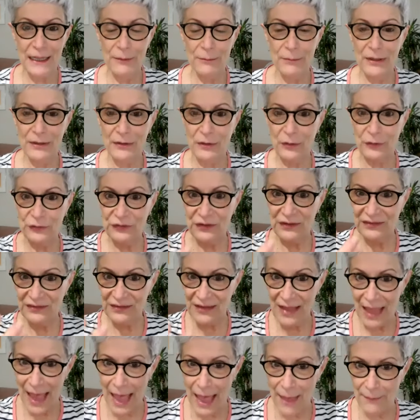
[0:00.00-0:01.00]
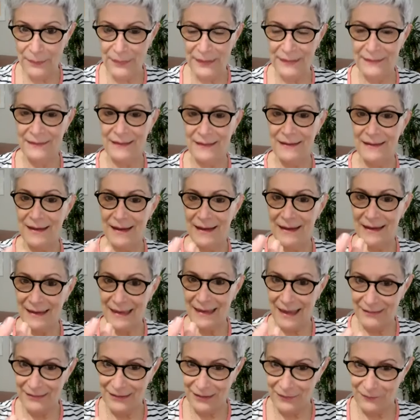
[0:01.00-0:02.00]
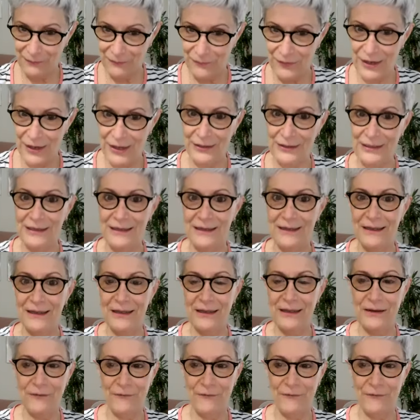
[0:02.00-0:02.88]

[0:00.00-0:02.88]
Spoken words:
because it's happened at the very,